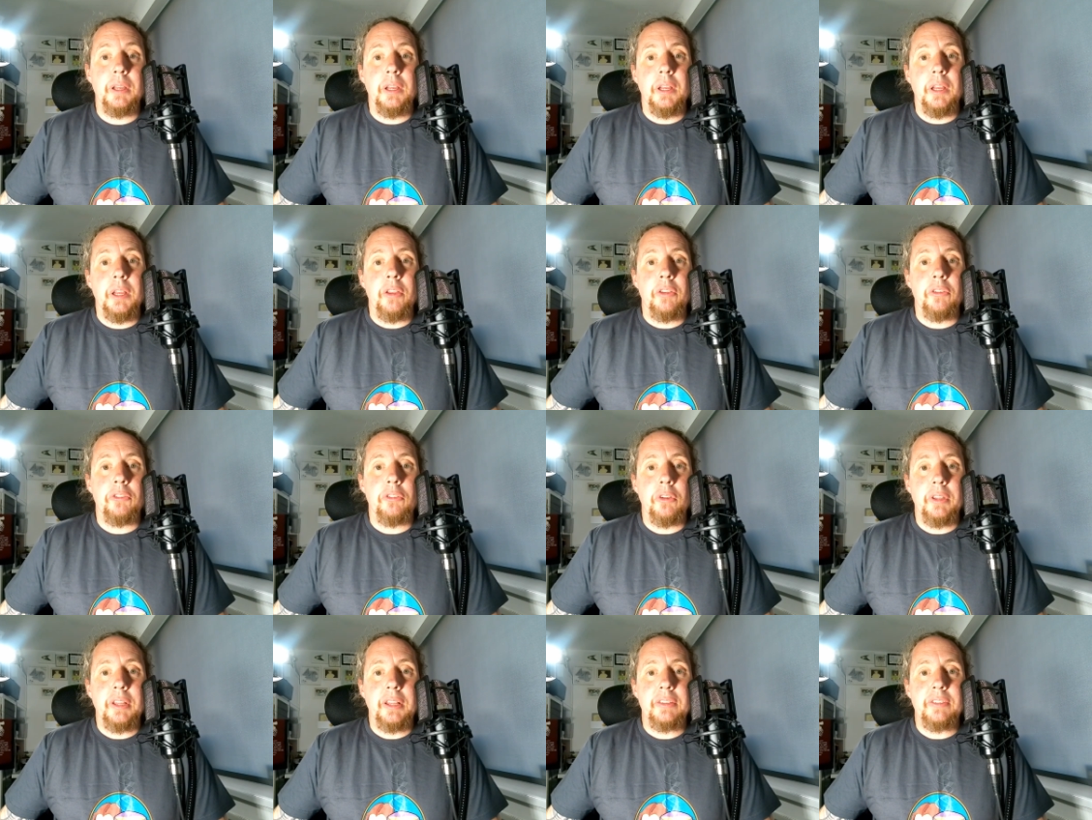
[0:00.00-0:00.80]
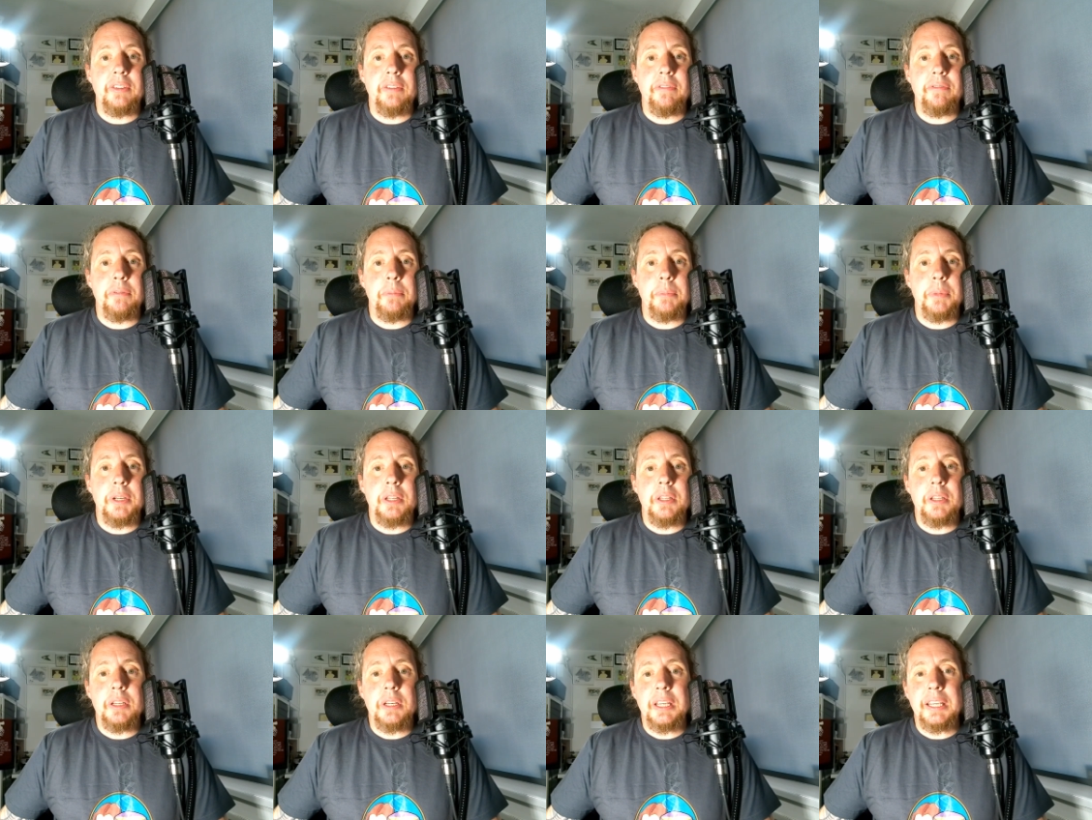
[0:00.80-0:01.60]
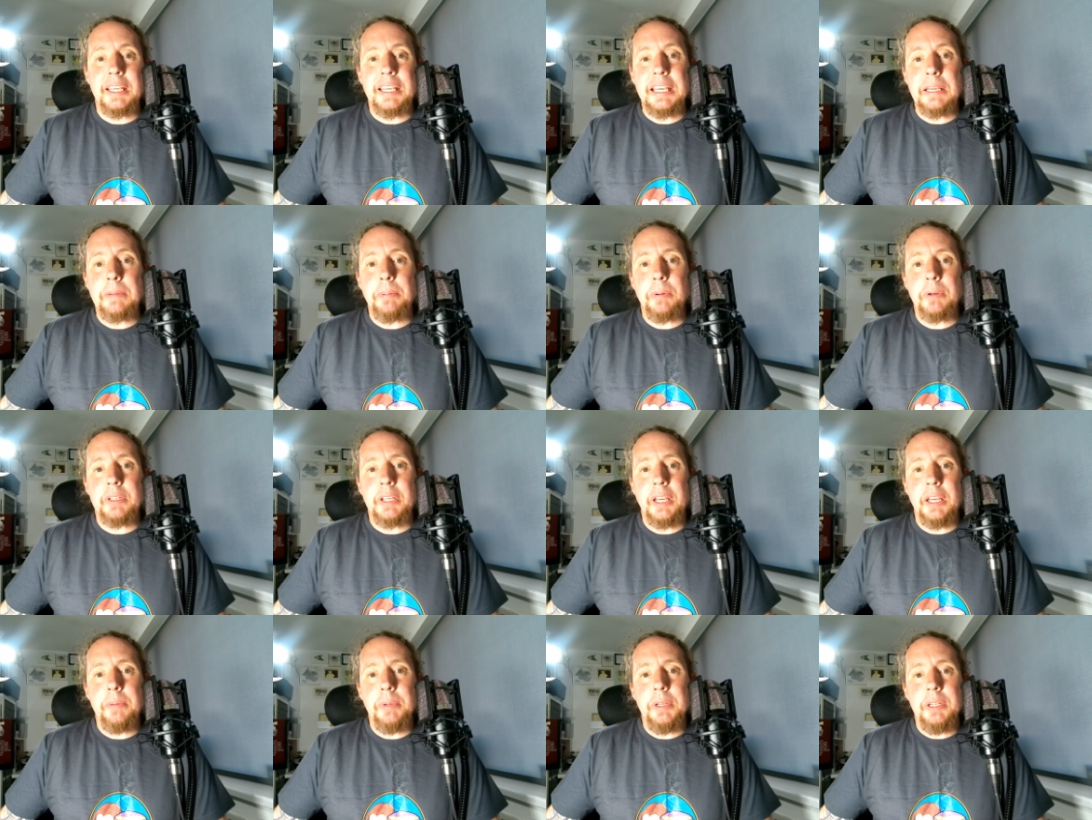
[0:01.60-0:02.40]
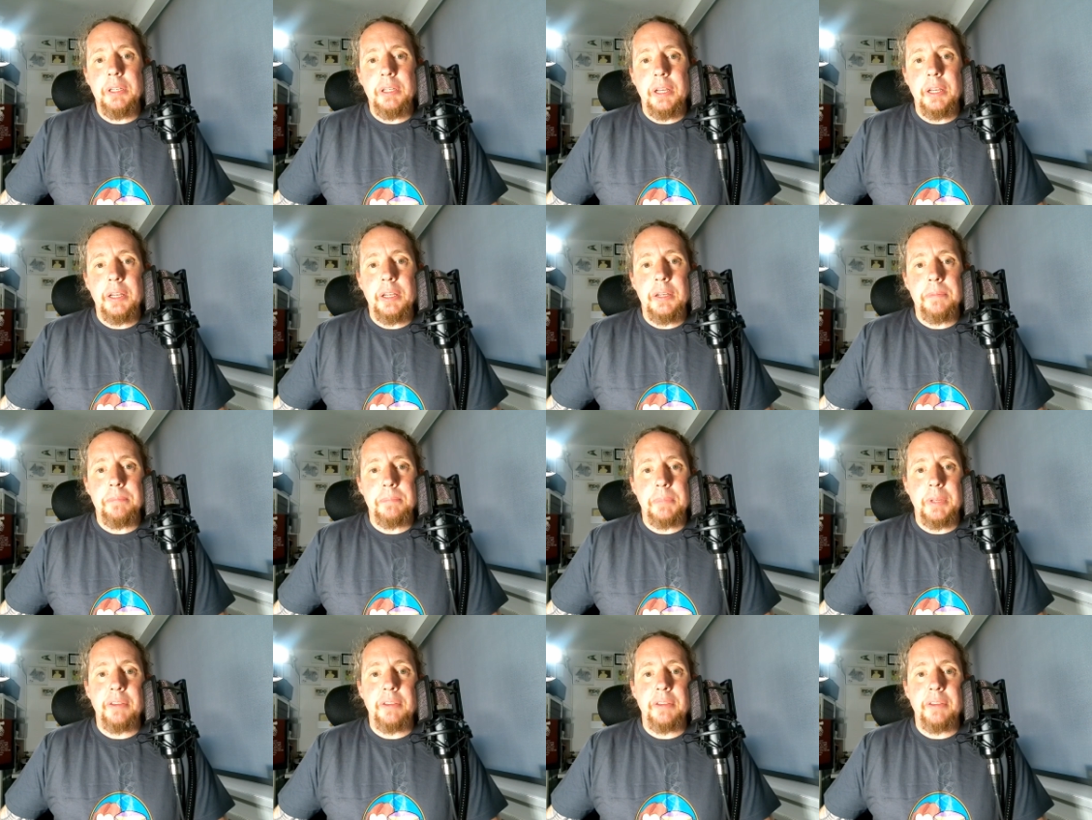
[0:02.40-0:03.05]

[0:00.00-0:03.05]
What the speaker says: So that's it from another GeekBod Gaming.